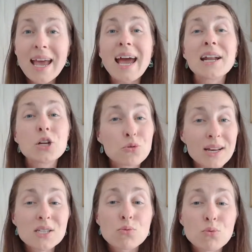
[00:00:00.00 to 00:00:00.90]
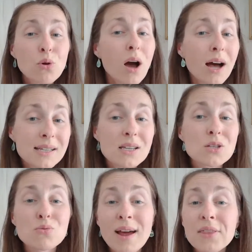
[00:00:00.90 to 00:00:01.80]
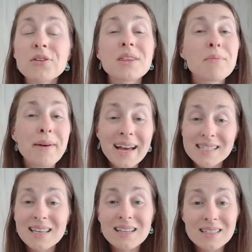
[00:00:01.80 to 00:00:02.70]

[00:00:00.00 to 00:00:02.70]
and address root causes rather than masking